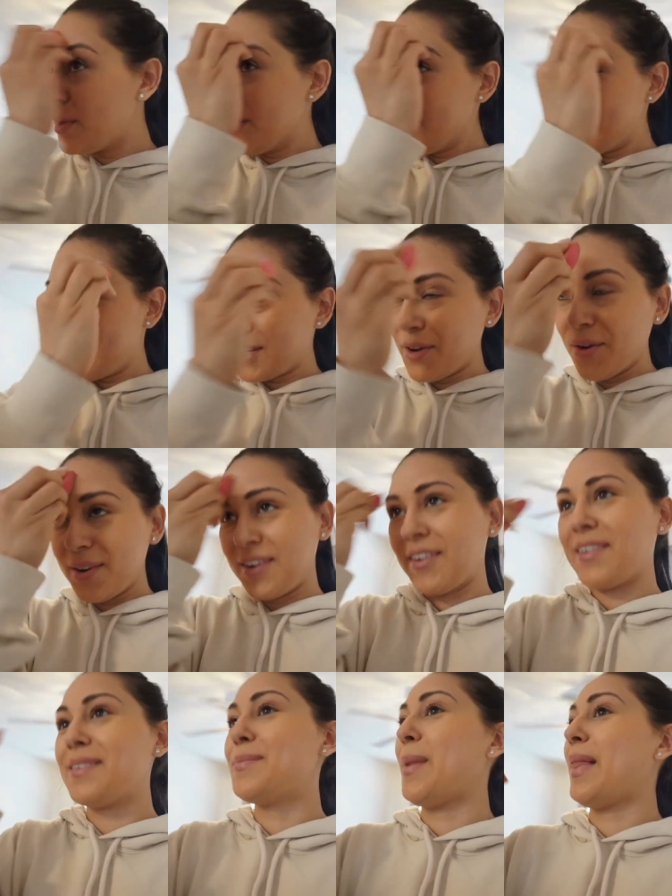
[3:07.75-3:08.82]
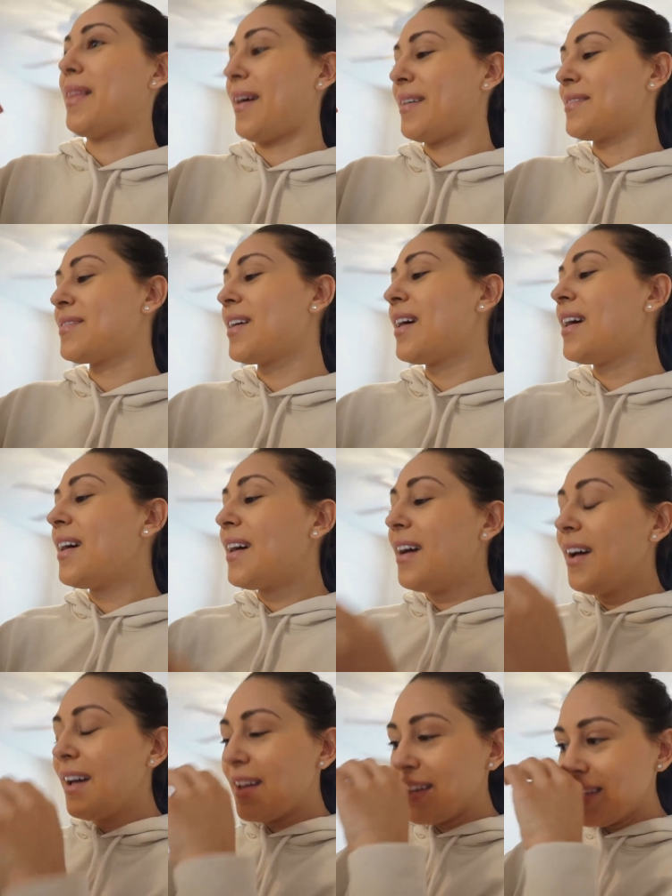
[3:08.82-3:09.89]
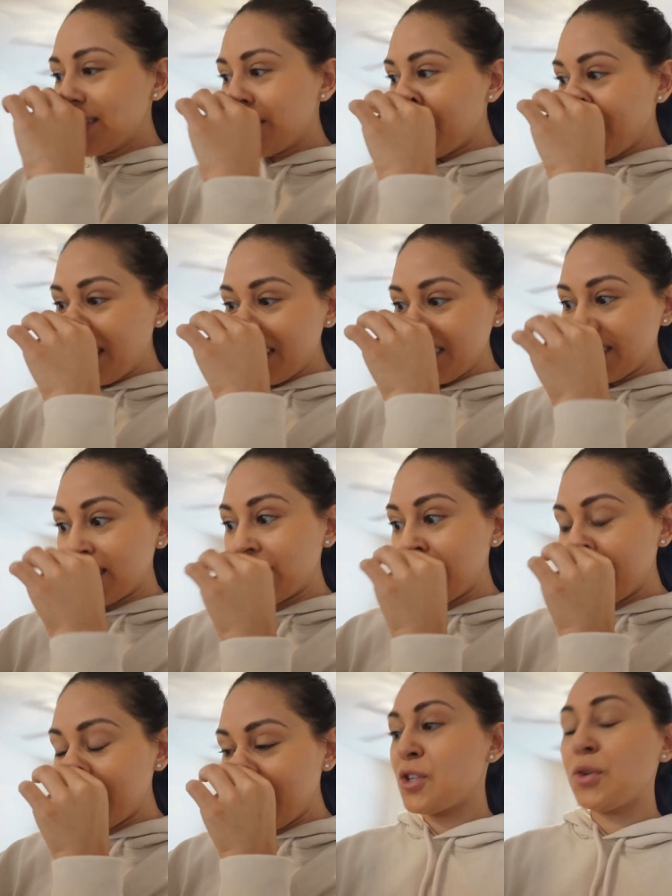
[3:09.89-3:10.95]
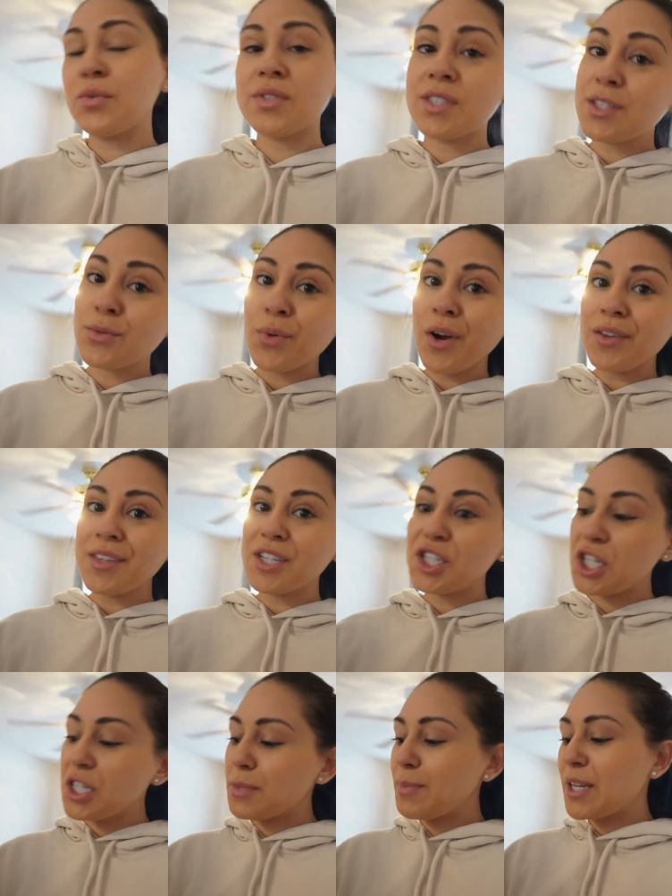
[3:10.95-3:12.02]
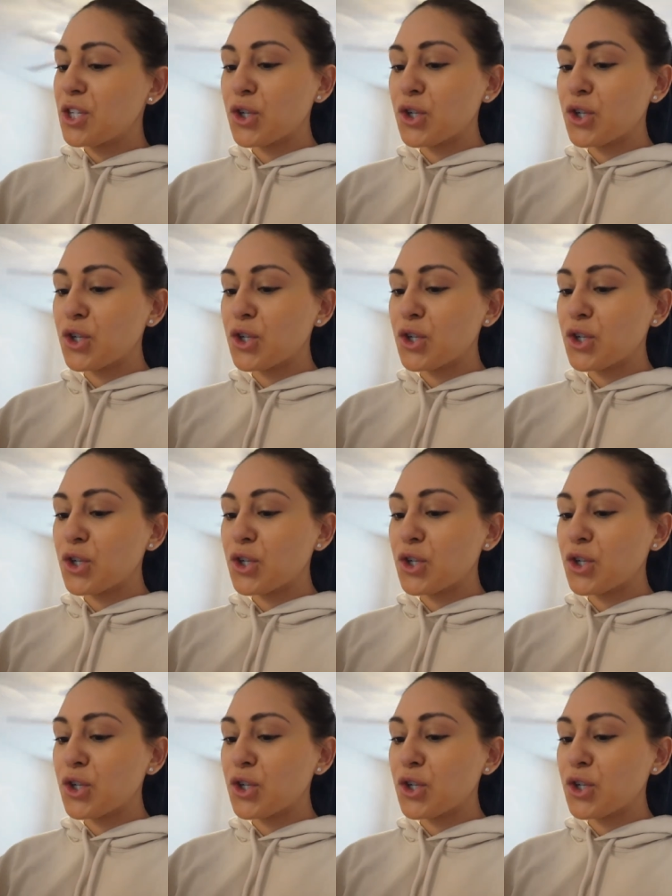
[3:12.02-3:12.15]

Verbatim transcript: much going on in my life. It's crazy. So since we're on the chisme